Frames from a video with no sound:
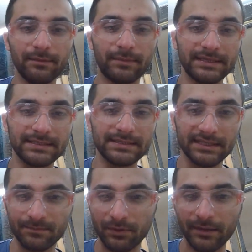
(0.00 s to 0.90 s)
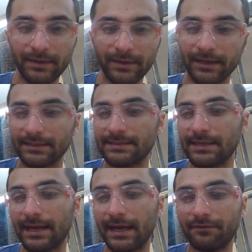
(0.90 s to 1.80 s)
but it's pretty big. It's
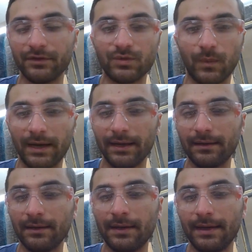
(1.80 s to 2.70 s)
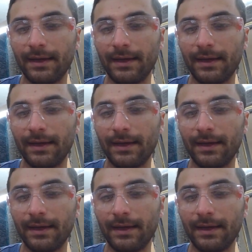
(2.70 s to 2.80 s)
a half-inch wide.